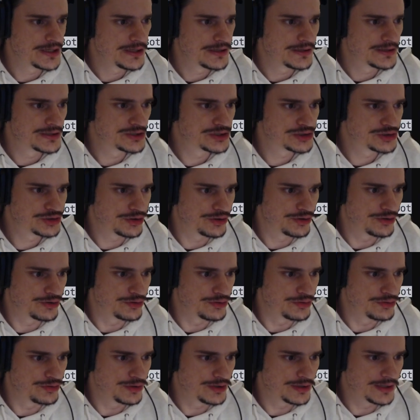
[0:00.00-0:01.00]

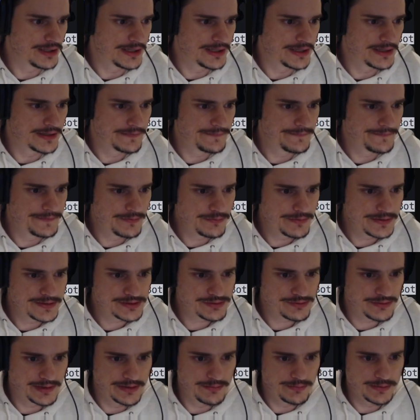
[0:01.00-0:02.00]
So fill the
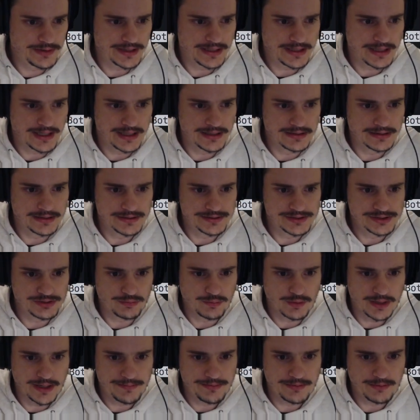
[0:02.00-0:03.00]
screen with a color to
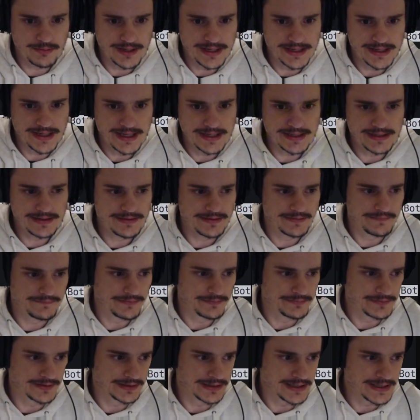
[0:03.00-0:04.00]
wipe away anything
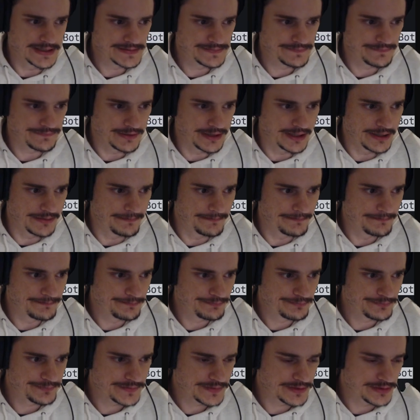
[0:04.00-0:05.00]
from the last frame.
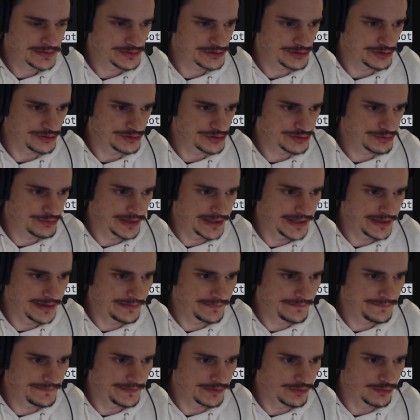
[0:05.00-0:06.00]
So
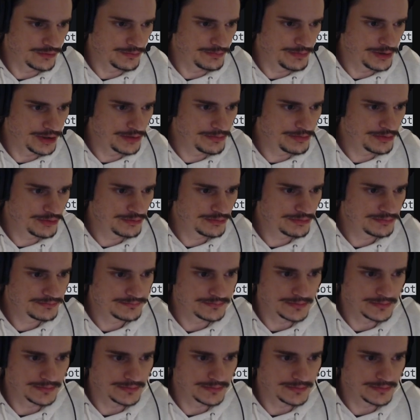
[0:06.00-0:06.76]
screen fill purple.